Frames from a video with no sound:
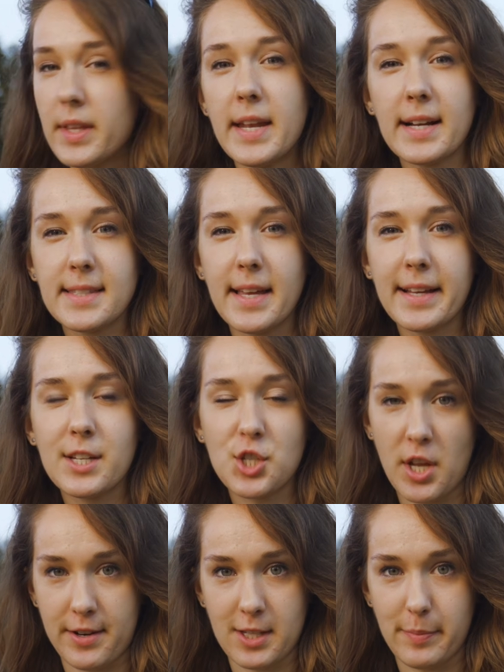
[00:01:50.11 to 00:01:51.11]
The next setting is
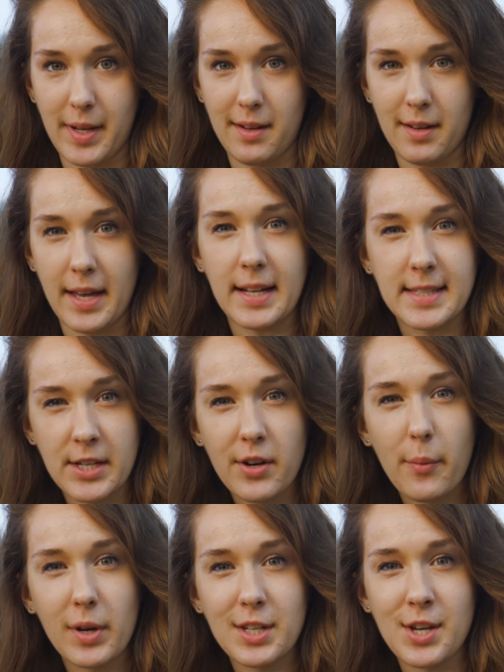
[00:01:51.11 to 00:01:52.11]
shutter speed, and it's here I
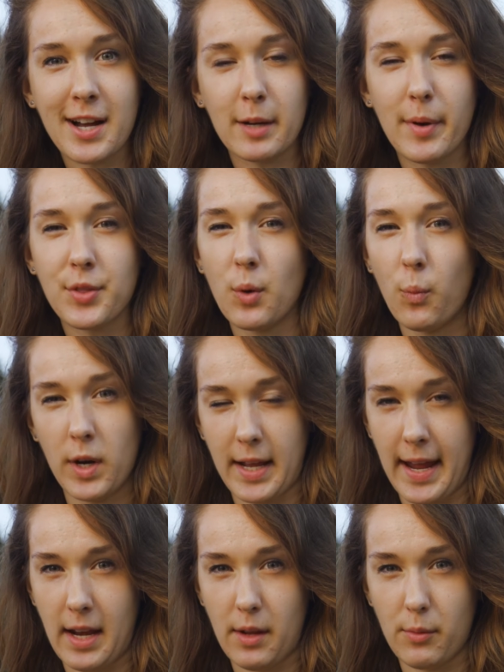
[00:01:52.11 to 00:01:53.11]
want to talk about the
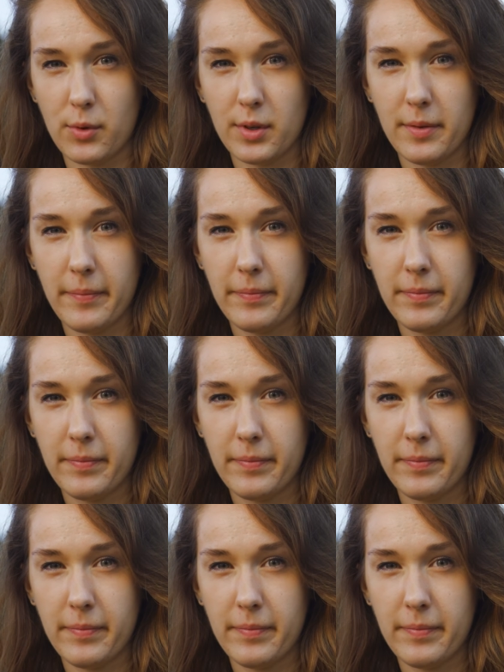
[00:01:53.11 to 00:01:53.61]
180 rule.